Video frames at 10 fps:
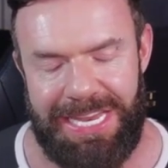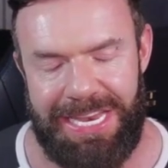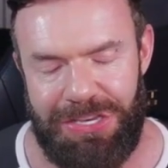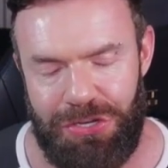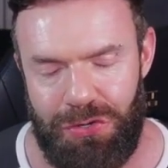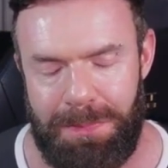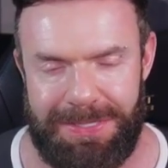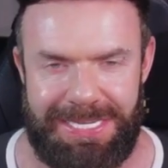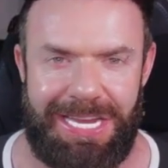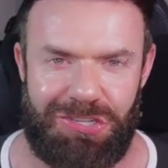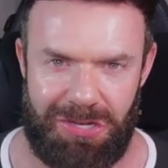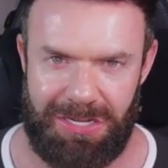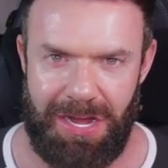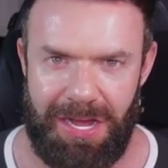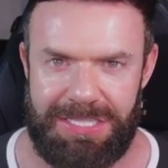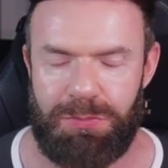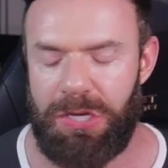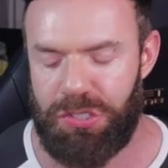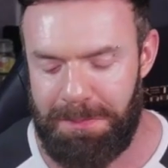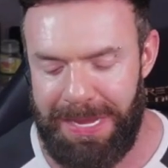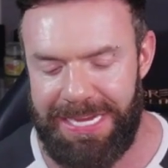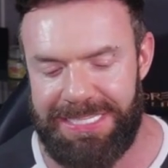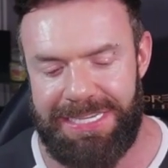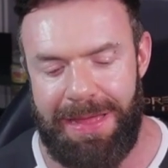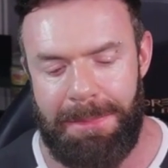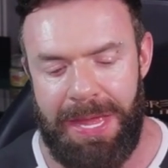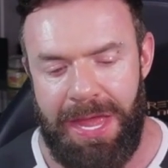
new potential cost, which makes them